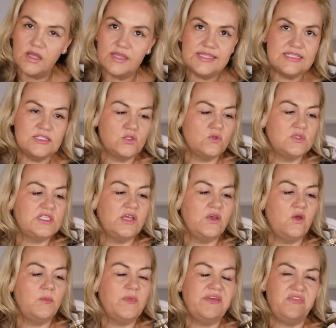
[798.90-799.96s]
This is
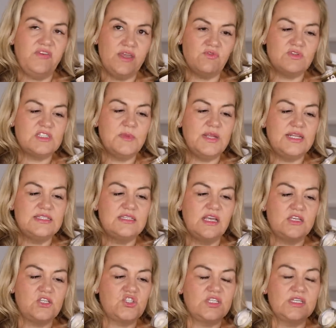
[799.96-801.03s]
also my favorite smell and
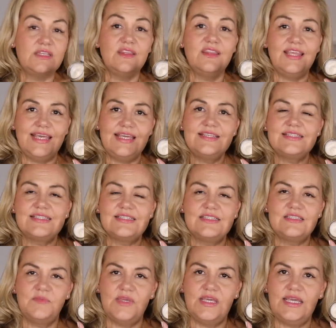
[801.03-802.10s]
texture. This,
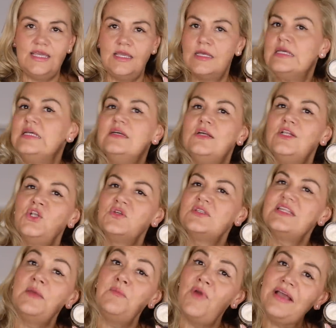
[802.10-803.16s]
to me,
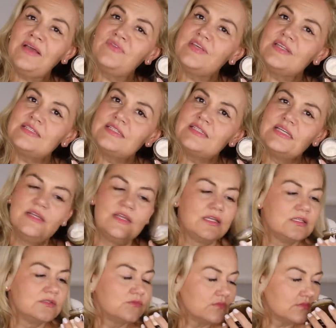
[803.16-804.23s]
looks like breakfast.
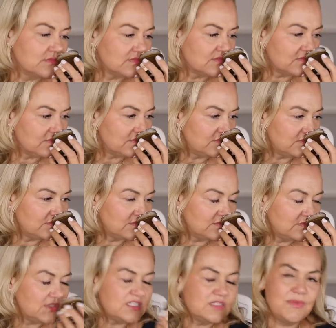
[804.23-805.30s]

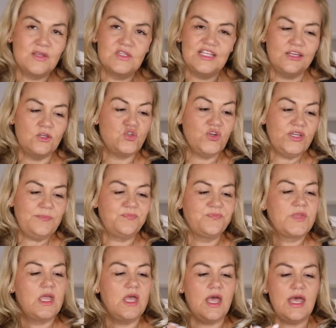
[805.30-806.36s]
Smells like a dream.
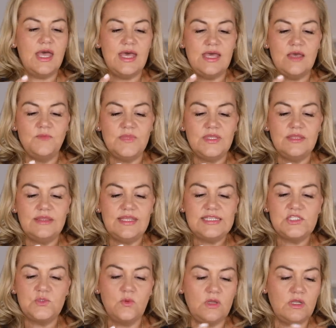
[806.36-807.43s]

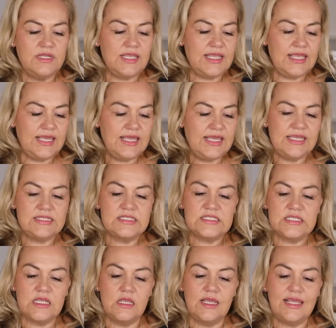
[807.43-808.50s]
This one
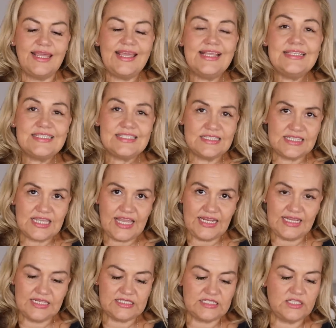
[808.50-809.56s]
is
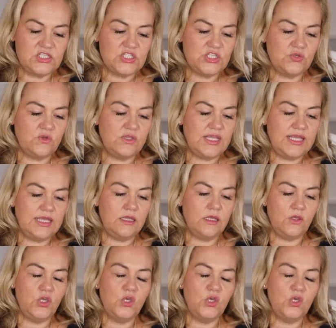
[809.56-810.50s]
instantaneously soothing.